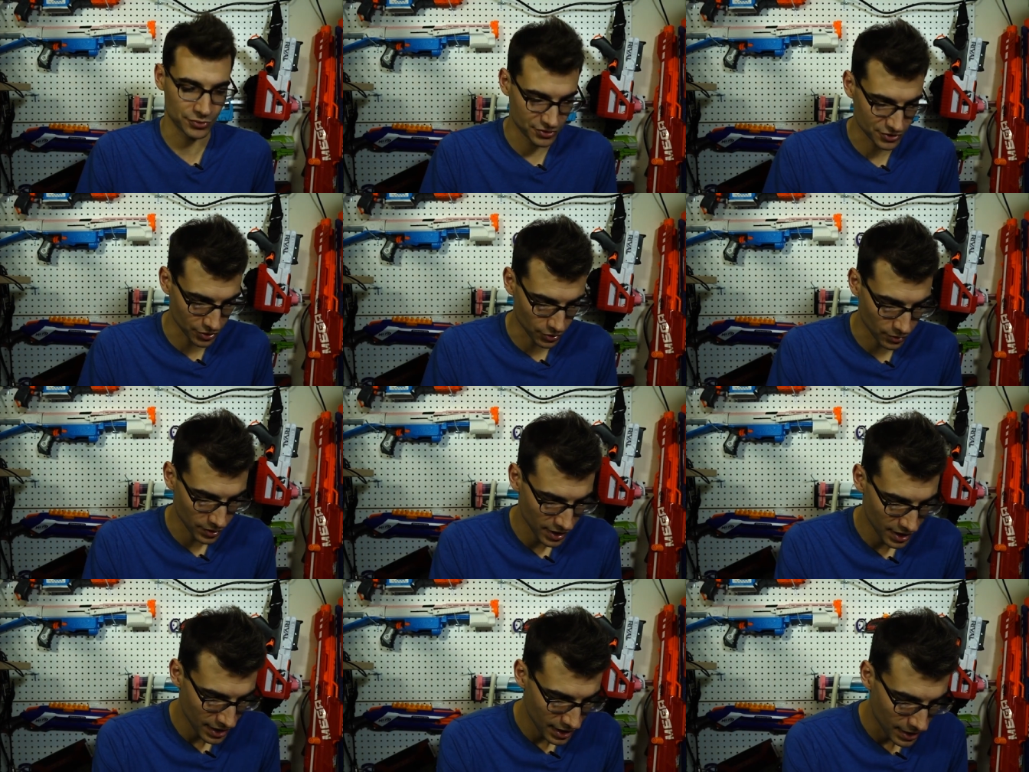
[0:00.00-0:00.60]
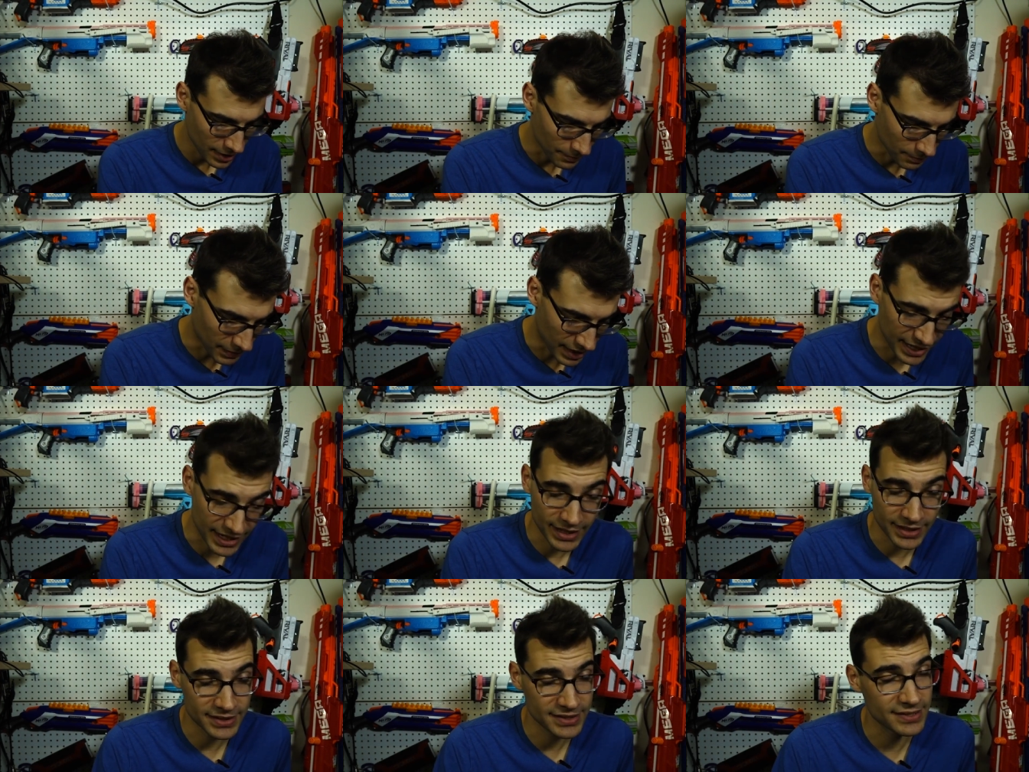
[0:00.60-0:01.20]
So,
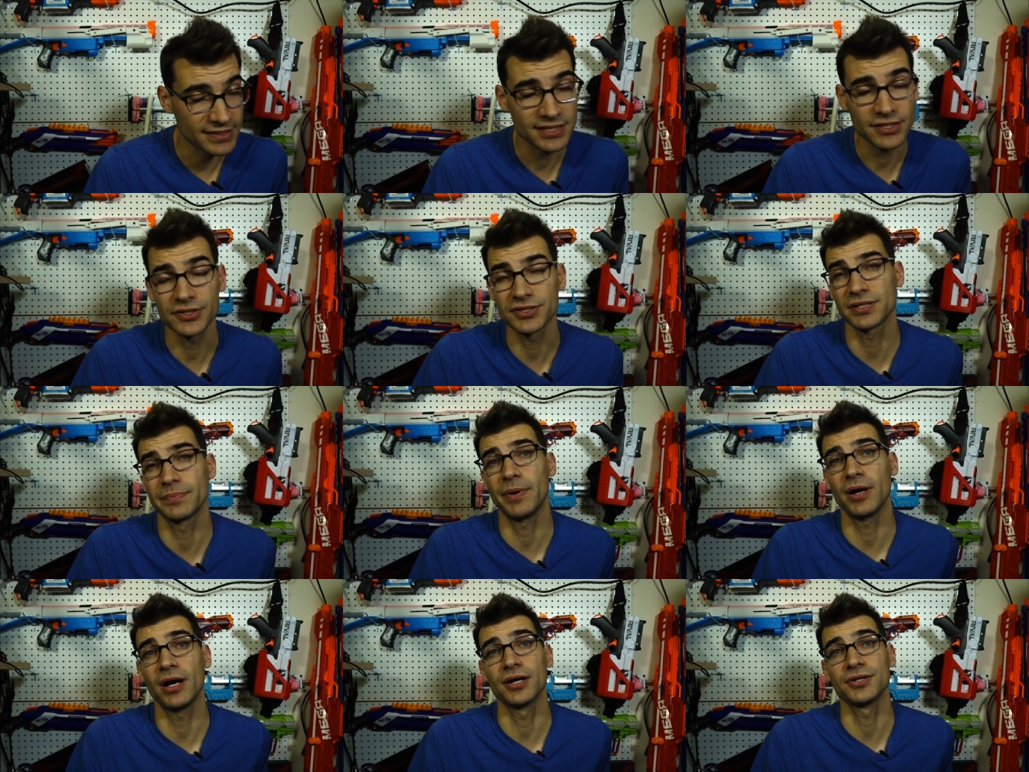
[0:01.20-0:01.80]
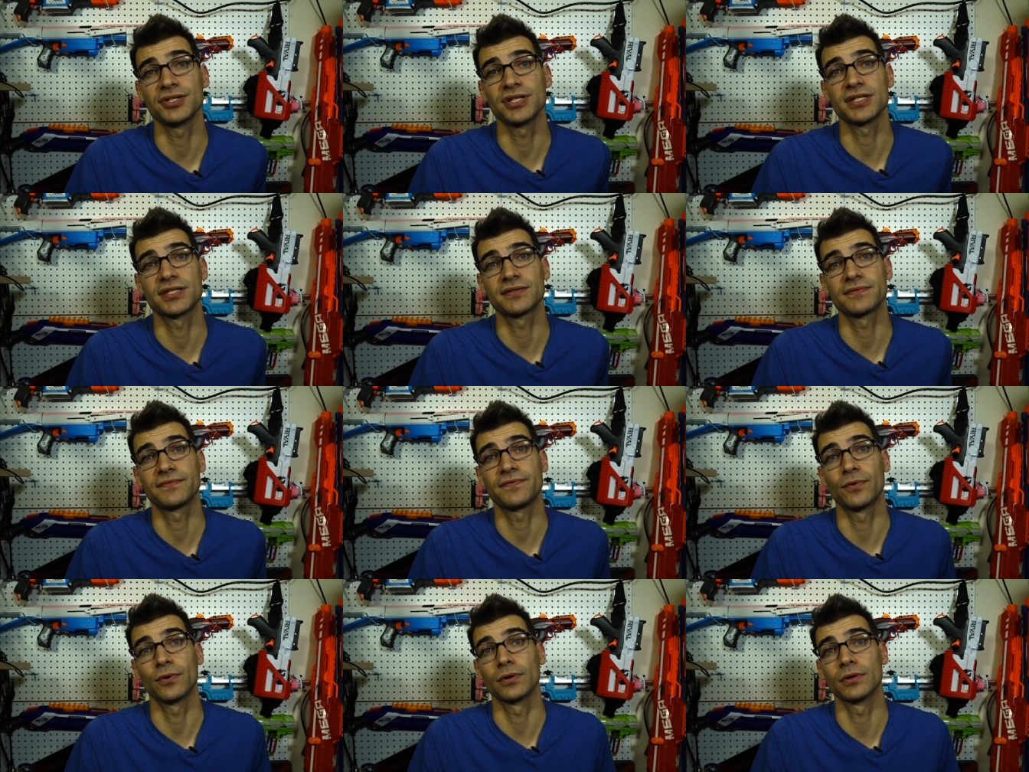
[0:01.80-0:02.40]
my sincerest apologies
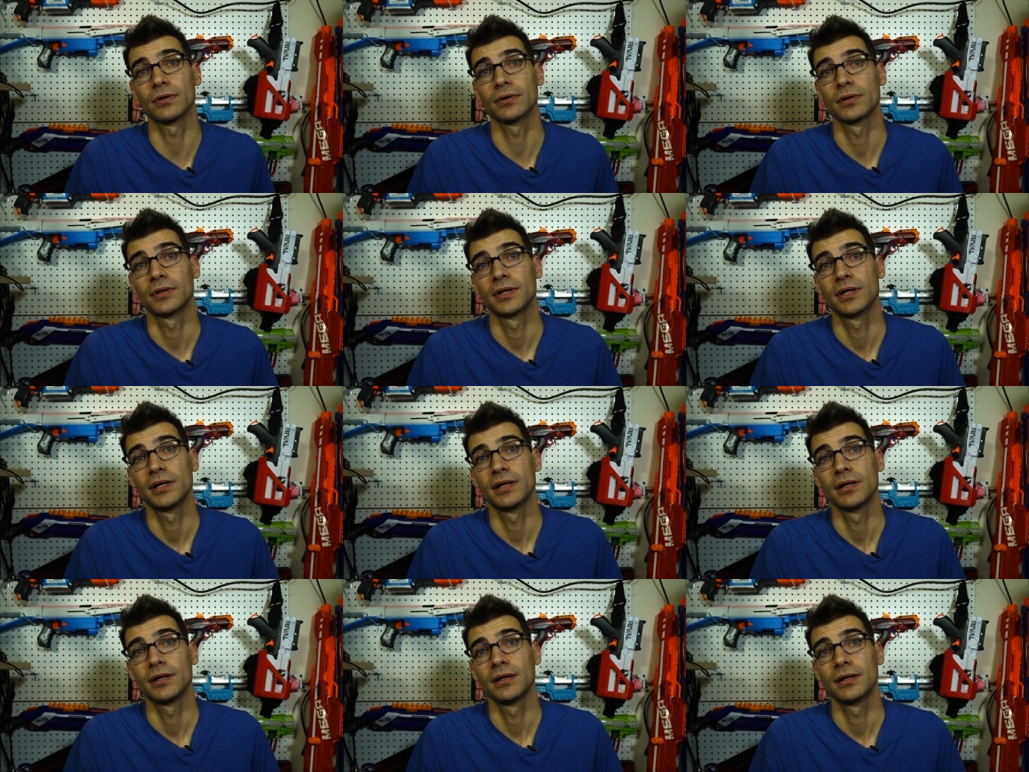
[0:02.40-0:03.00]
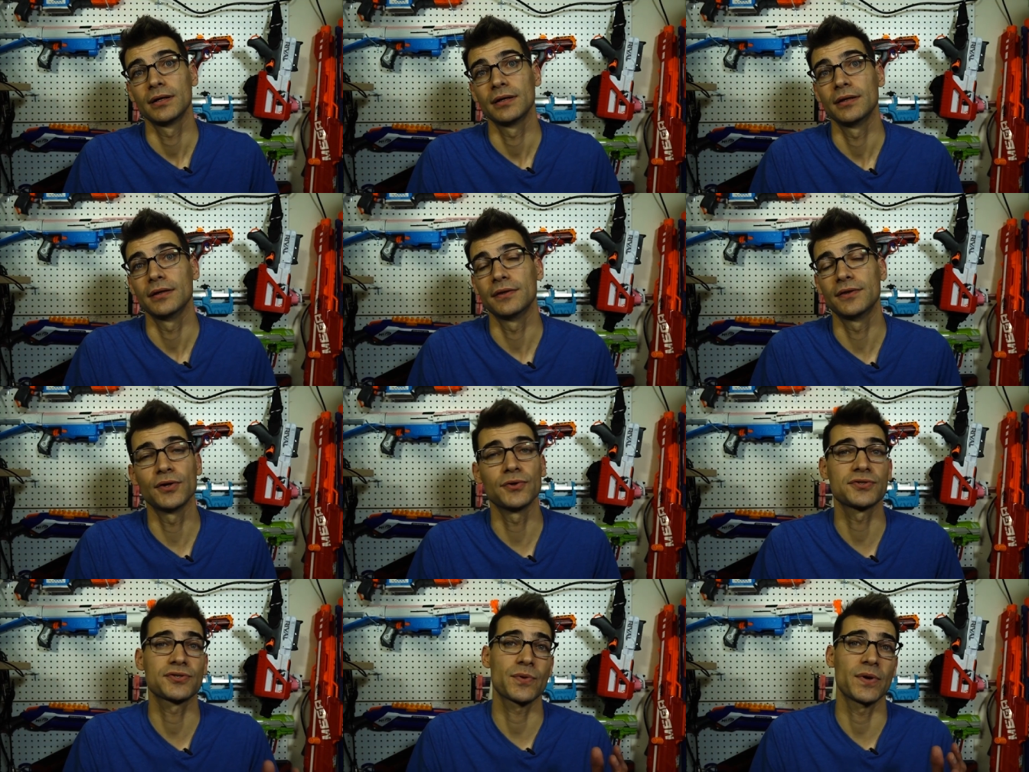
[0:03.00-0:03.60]
for
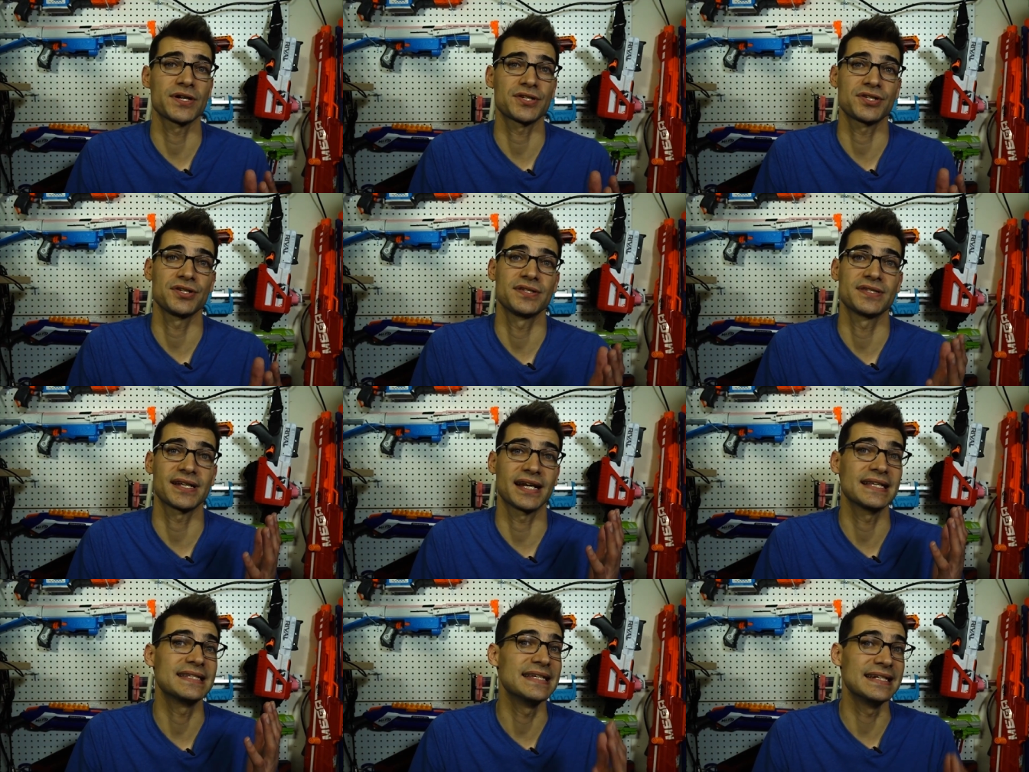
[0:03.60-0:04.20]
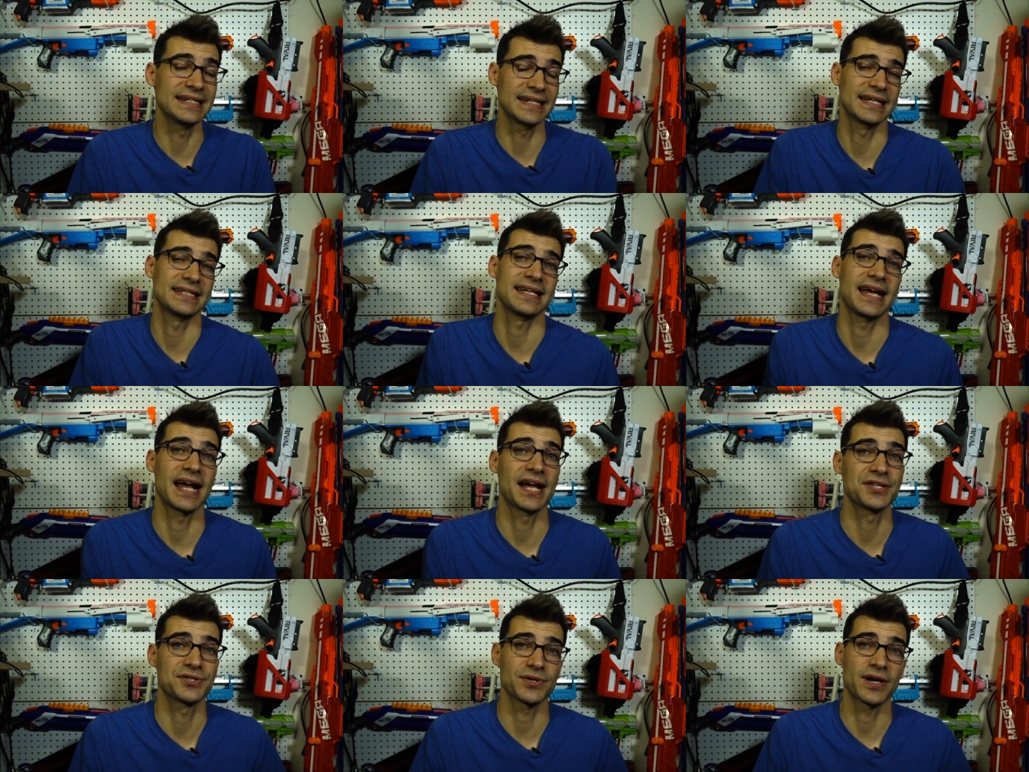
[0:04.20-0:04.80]
those questions that I didn't get
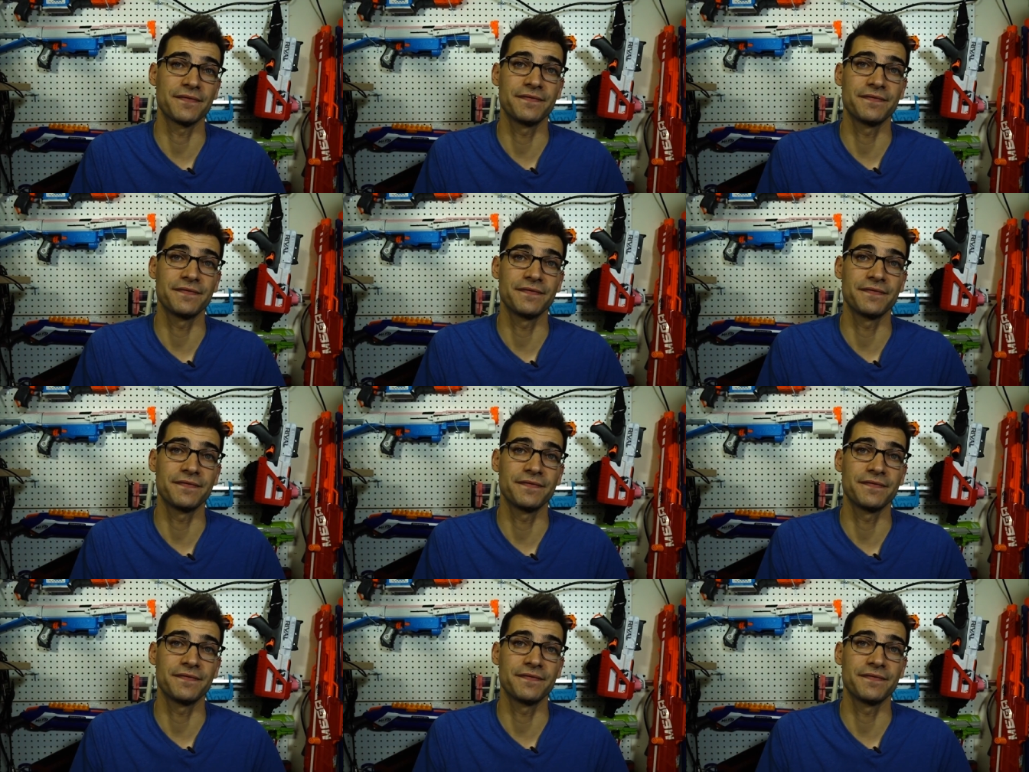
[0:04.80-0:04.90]
to answer.